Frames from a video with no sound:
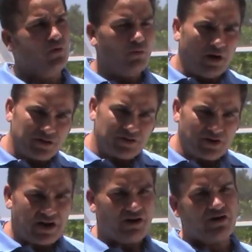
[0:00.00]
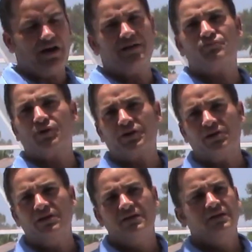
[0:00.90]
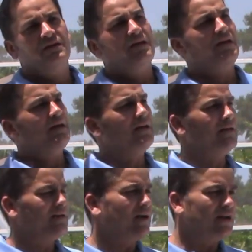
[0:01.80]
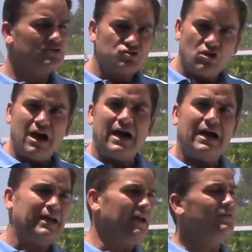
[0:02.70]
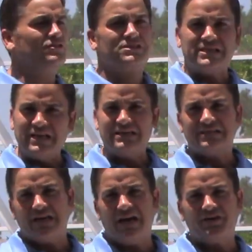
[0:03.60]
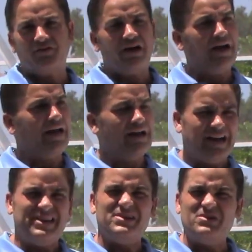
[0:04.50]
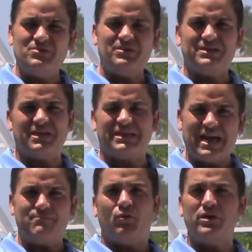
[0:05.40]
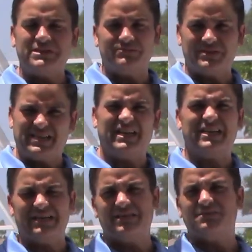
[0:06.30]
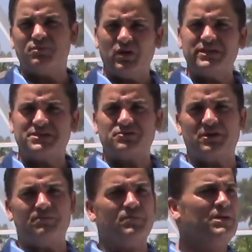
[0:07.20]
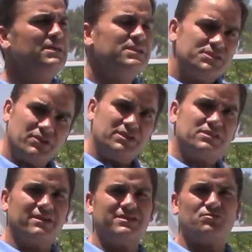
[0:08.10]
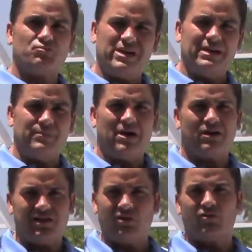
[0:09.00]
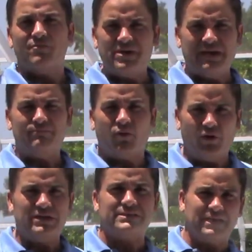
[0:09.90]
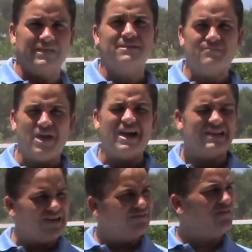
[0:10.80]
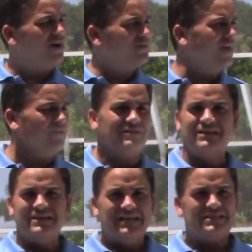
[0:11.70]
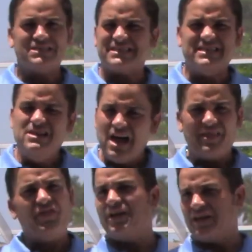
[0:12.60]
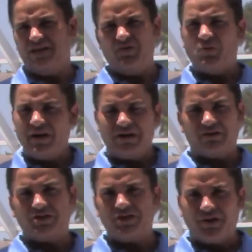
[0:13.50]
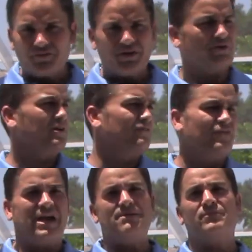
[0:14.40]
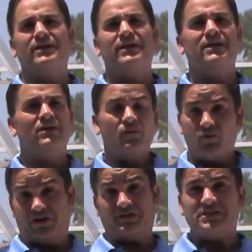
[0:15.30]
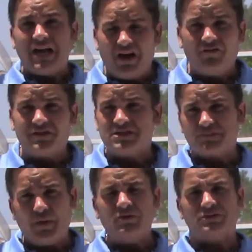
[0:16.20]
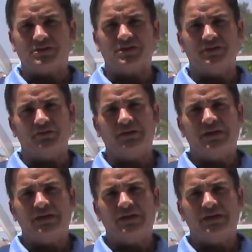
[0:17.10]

pool water, their hair got brittle, and it got dry, and their skins got dry, and I knew that that poison was getting into the bloodstream. So I started to read about chloramine poisoning in the body, and I found out it's just nothing you want your children or your family or yourself exposed to.